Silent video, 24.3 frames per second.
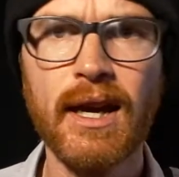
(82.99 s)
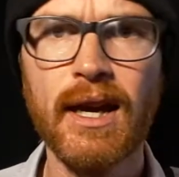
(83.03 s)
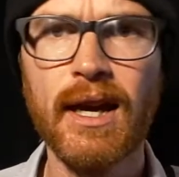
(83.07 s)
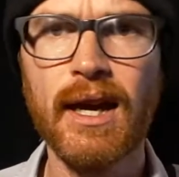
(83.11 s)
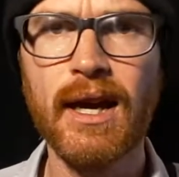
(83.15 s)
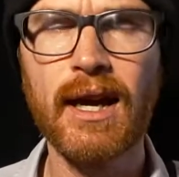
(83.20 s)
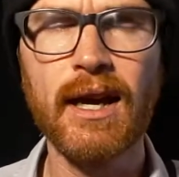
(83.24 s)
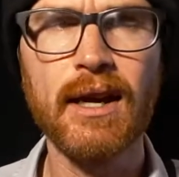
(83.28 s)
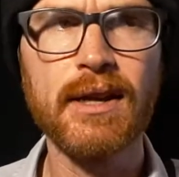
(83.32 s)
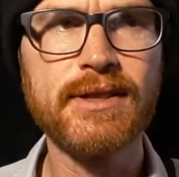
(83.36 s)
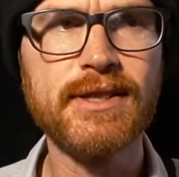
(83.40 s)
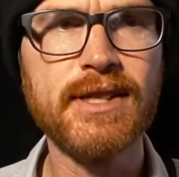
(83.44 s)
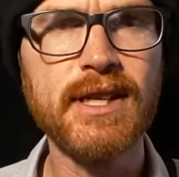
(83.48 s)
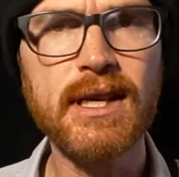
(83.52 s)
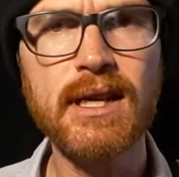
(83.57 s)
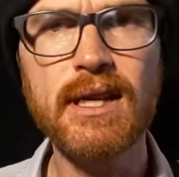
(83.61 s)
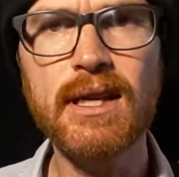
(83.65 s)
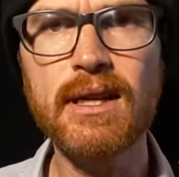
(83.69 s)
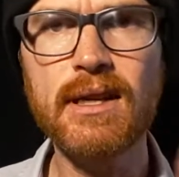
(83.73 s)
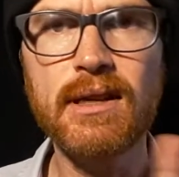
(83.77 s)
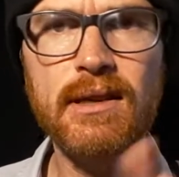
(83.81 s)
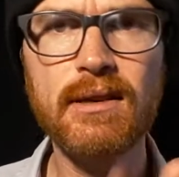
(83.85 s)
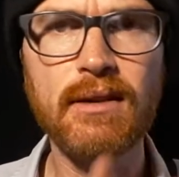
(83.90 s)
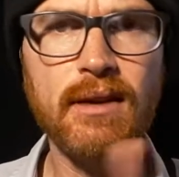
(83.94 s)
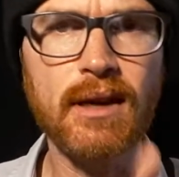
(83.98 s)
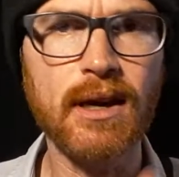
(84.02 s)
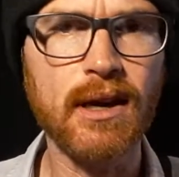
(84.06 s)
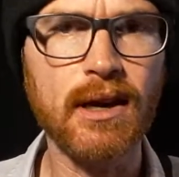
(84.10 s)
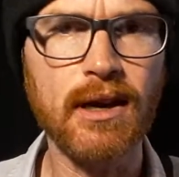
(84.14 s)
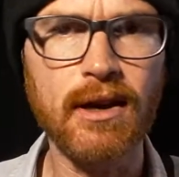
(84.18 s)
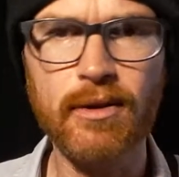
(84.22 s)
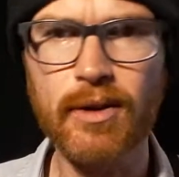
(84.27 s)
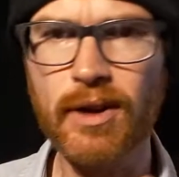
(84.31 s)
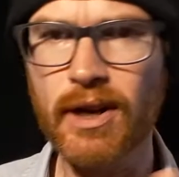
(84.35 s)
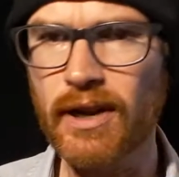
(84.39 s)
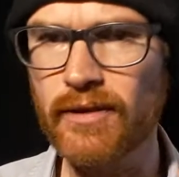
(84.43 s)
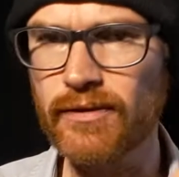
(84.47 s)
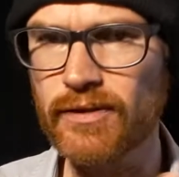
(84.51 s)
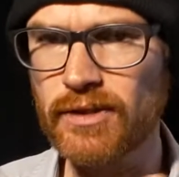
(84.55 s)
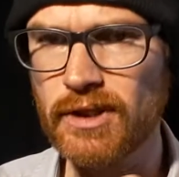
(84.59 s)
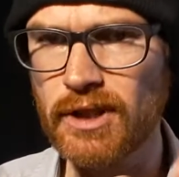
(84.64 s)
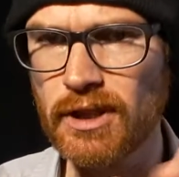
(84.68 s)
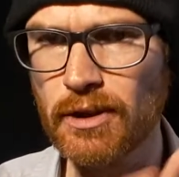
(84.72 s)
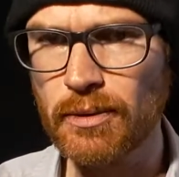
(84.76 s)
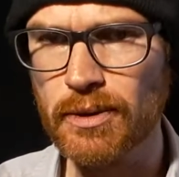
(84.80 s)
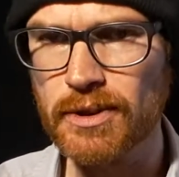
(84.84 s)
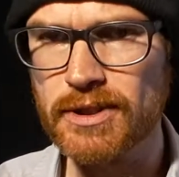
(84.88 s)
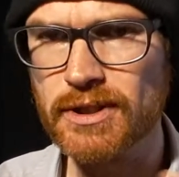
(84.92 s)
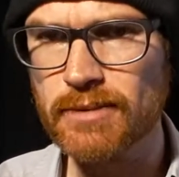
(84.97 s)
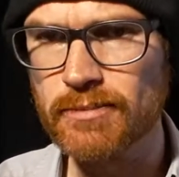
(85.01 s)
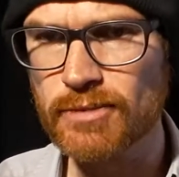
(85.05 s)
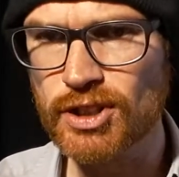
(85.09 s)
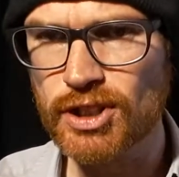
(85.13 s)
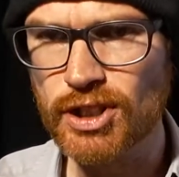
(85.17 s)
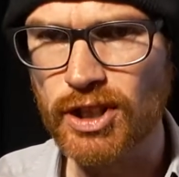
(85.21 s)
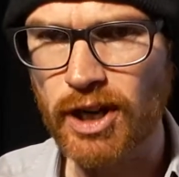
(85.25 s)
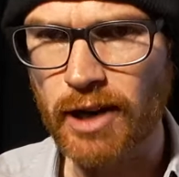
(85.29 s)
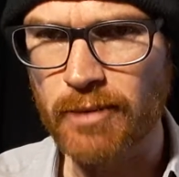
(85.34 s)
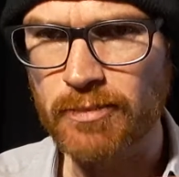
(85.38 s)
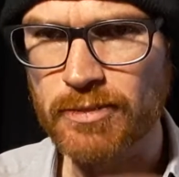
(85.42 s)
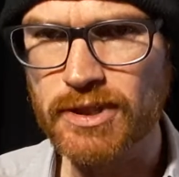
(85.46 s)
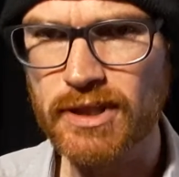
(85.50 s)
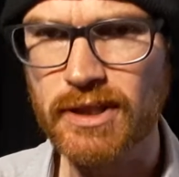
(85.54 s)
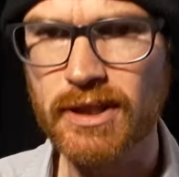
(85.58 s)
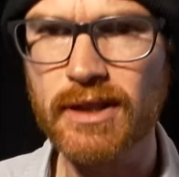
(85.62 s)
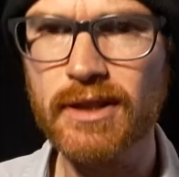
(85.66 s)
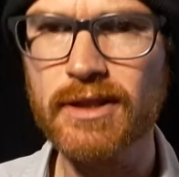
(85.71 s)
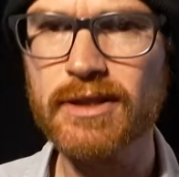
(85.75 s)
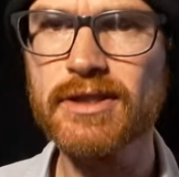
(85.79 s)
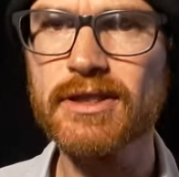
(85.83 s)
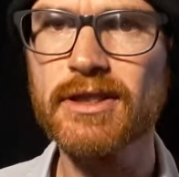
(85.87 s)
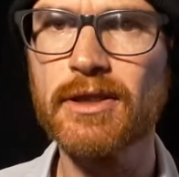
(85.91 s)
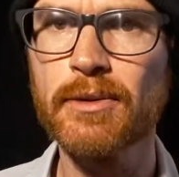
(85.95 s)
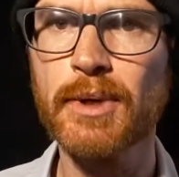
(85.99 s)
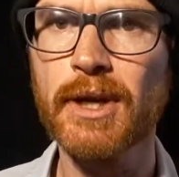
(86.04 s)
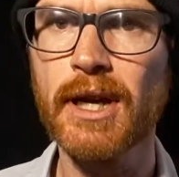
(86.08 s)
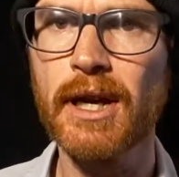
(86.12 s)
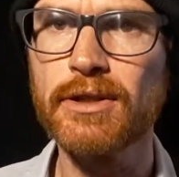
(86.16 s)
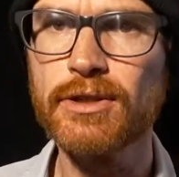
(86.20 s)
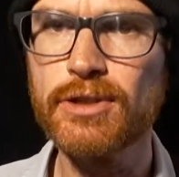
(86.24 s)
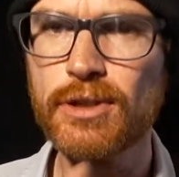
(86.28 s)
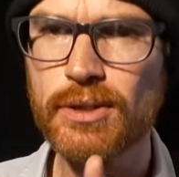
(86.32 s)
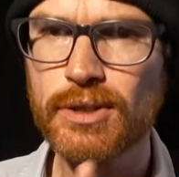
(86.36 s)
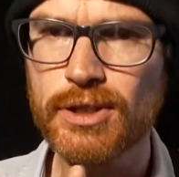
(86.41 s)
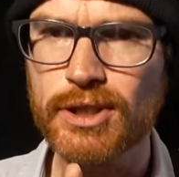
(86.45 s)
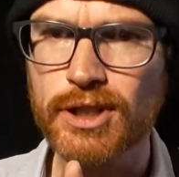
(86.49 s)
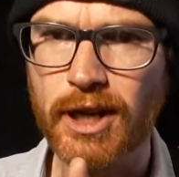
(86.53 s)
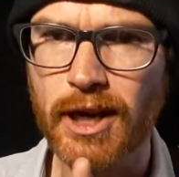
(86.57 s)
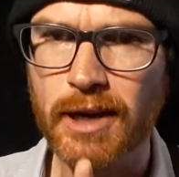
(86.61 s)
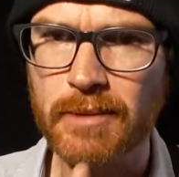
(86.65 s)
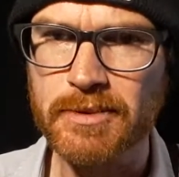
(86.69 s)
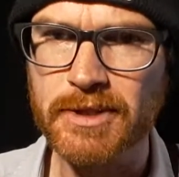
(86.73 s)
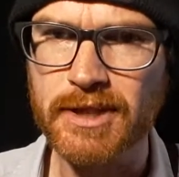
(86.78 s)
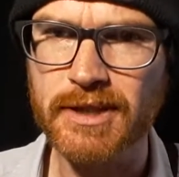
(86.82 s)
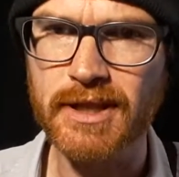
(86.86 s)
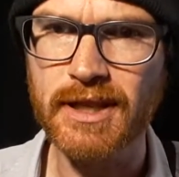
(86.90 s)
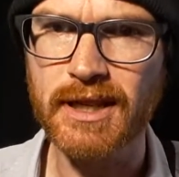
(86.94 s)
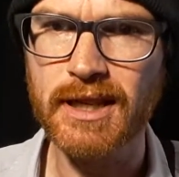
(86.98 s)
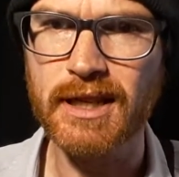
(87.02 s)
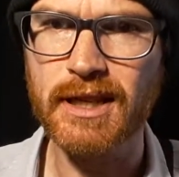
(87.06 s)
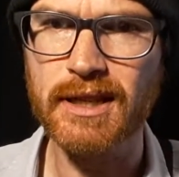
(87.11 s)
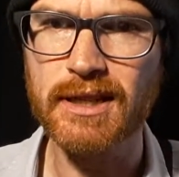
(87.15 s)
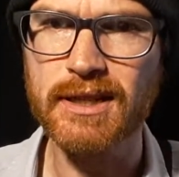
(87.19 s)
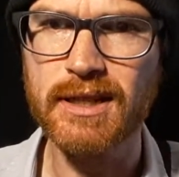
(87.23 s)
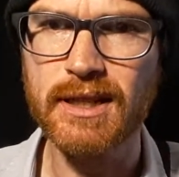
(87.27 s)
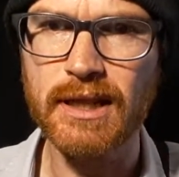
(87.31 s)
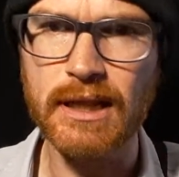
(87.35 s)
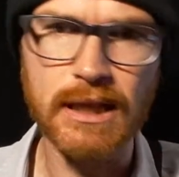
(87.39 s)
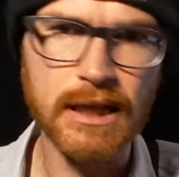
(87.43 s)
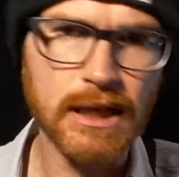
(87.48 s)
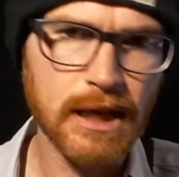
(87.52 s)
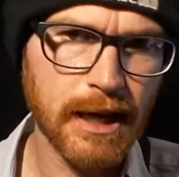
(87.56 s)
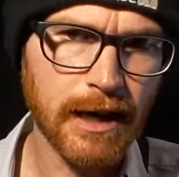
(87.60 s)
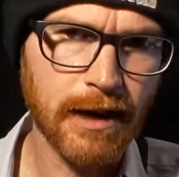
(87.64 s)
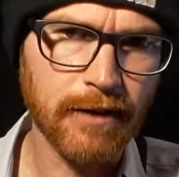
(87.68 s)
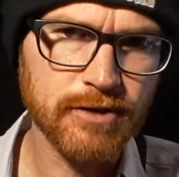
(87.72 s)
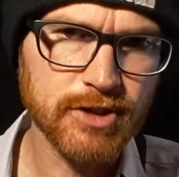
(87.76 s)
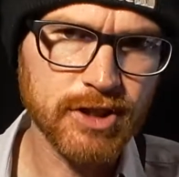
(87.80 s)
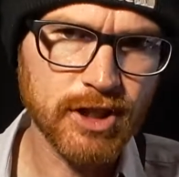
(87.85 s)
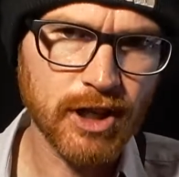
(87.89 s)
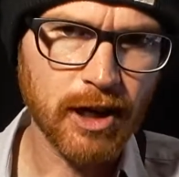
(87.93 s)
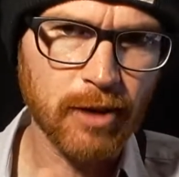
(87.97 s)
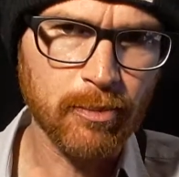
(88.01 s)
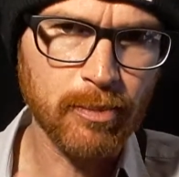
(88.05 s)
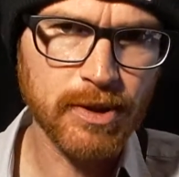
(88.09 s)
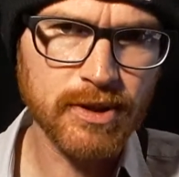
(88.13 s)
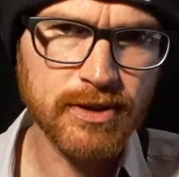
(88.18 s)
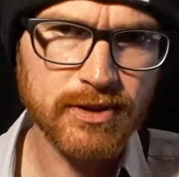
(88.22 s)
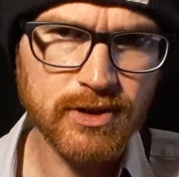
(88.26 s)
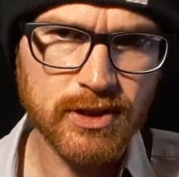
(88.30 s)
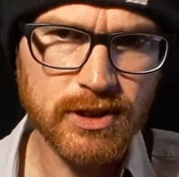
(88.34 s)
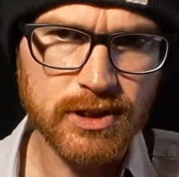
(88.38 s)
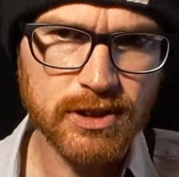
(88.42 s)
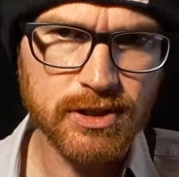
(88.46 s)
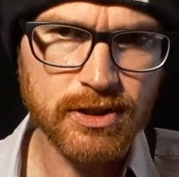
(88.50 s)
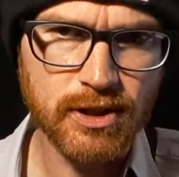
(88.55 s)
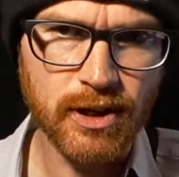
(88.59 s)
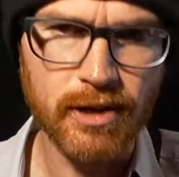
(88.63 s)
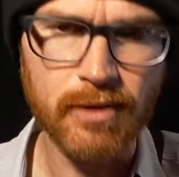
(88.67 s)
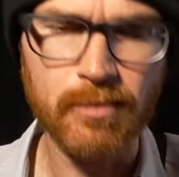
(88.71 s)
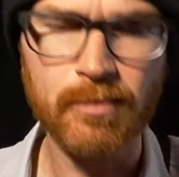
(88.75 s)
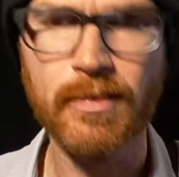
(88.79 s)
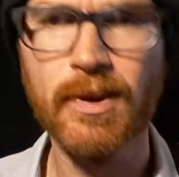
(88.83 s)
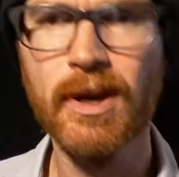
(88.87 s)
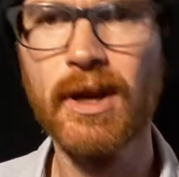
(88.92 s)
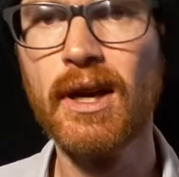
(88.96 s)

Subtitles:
Now D, we're going to have to deal with some sharps here. So we got two sharps in the key of D, F sharp and C sharp.